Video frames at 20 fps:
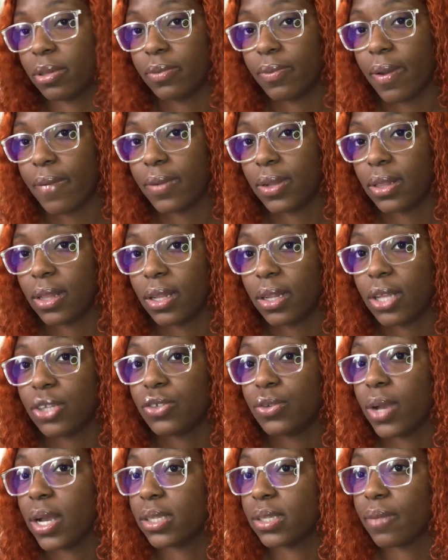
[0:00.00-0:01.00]
for everything that you
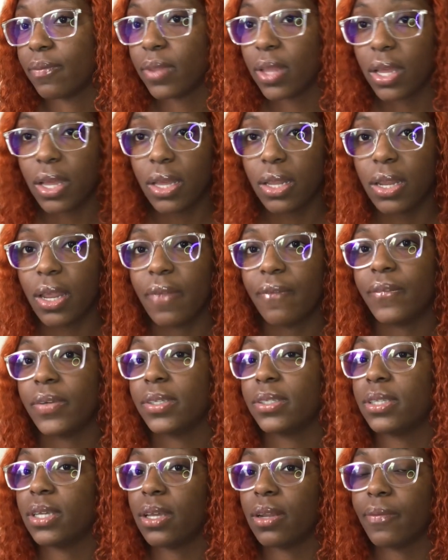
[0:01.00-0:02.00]
guys have done and for
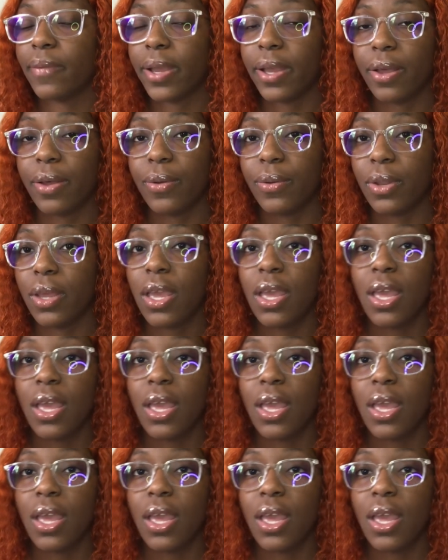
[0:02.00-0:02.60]
sticking around